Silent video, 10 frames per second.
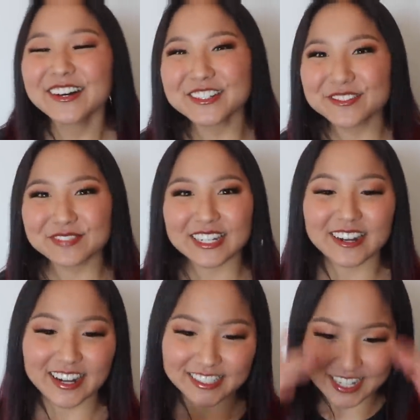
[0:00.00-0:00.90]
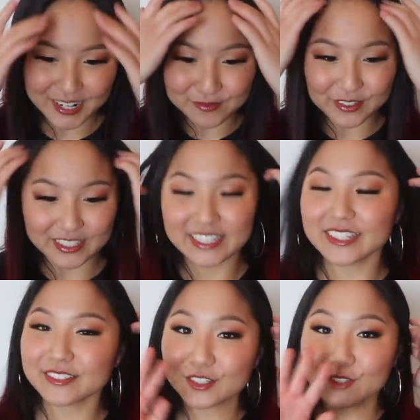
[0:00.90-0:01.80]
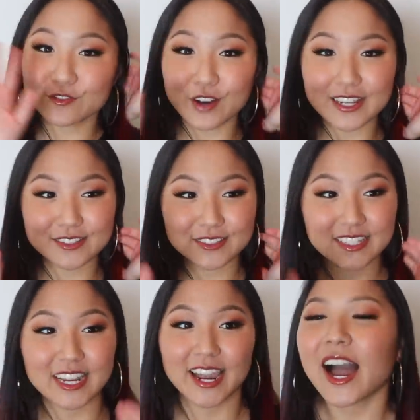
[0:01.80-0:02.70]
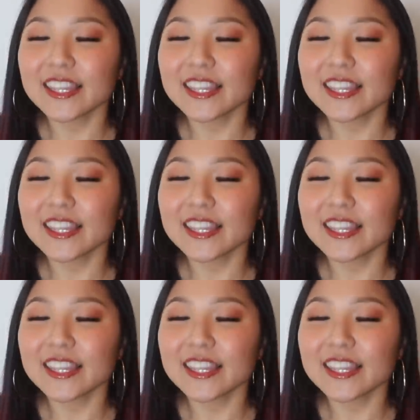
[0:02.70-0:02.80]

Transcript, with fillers: Oh my gosh, I'm really just frazzled today. I